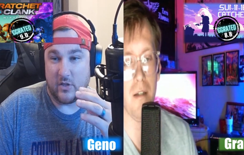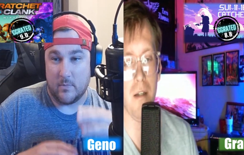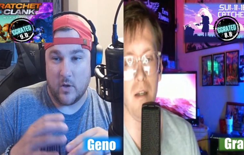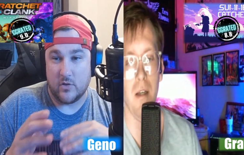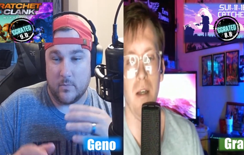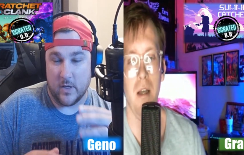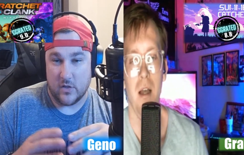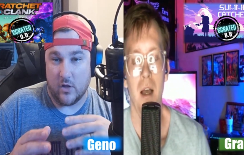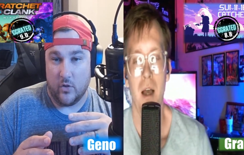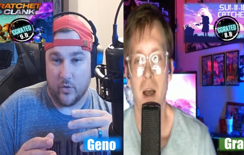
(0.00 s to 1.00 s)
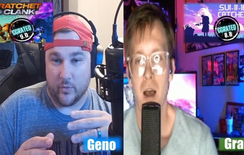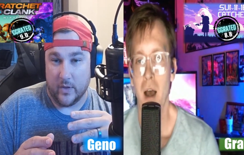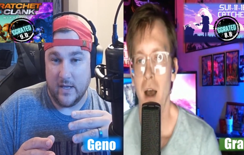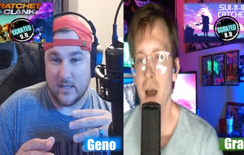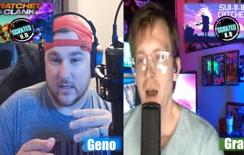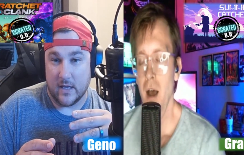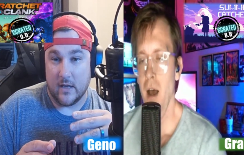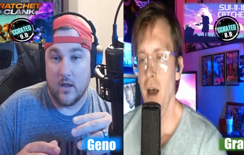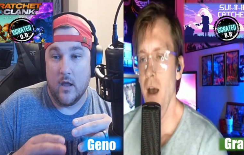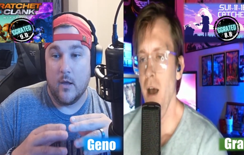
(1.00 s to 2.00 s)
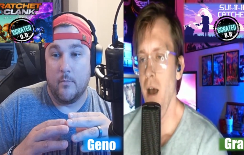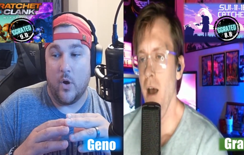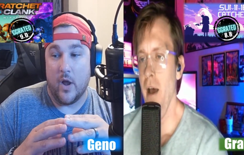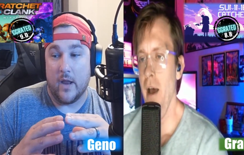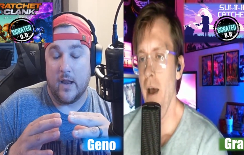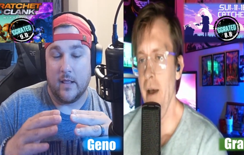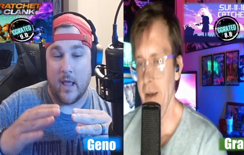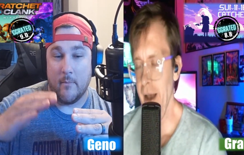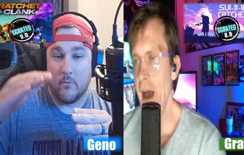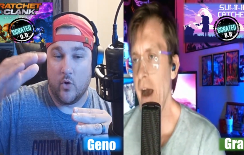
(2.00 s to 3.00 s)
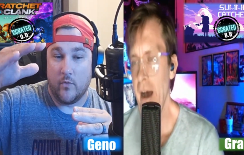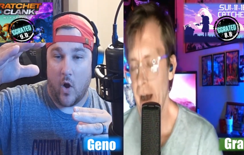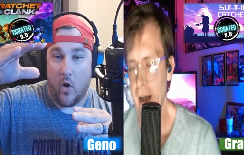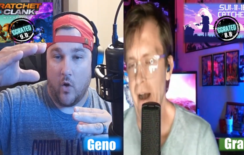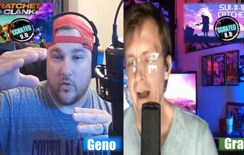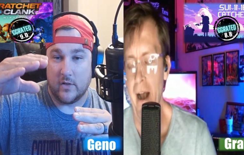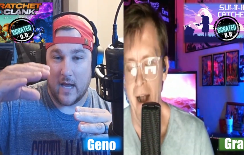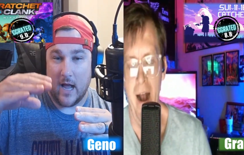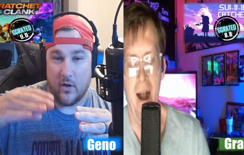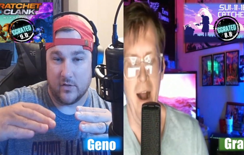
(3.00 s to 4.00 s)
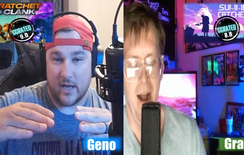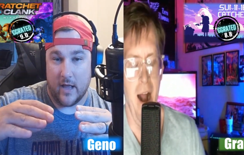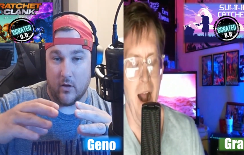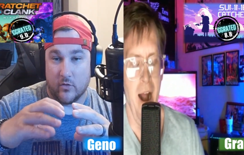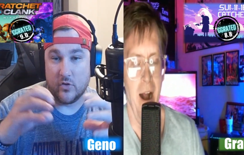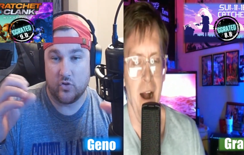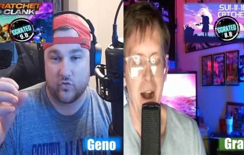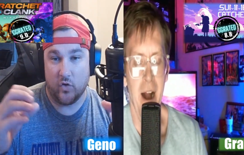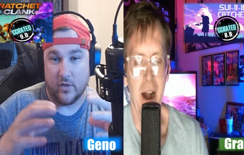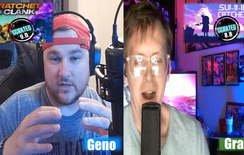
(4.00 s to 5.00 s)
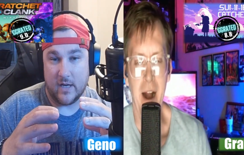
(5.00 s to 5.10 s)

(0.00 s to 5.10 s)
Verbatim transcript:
Speaker 1: supposed to be slowly releasing it. But they moved yeah. all the tiles down, shrunk the